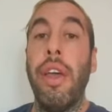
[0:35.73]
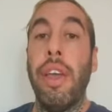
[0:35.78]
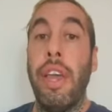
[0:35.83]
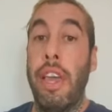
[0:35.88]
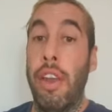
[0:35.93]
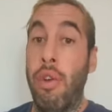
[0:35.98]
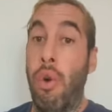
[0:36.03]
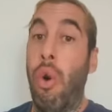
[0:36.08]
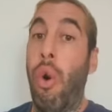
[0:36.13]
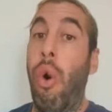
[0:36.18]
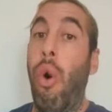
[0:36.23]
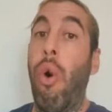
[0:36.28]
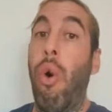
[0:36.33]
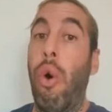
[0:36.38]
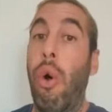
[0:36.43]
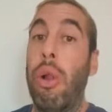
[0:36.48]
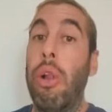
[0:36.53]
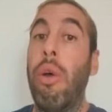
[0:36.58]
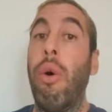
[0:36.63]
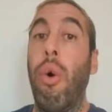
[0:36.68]
in
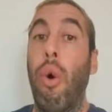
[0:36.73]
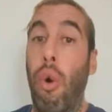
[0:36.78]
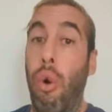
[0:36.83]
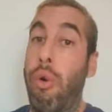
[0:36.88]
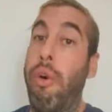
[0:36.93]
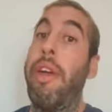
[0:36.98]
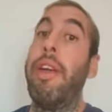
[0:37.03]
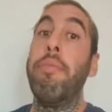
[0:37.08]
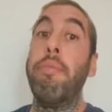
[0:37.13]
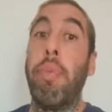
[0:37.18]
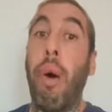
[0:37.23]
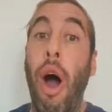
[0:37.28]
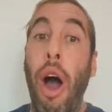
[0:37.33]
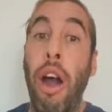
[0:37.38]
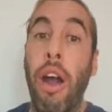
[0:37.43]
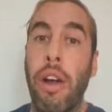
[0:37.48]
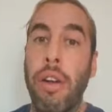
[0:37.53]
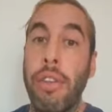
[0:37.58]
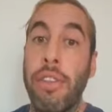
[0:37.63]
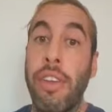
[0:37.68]
whole or in
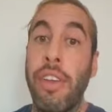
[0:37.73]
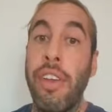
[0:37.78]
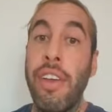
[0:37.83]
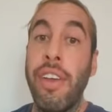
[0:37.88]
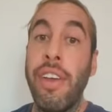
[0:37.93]
part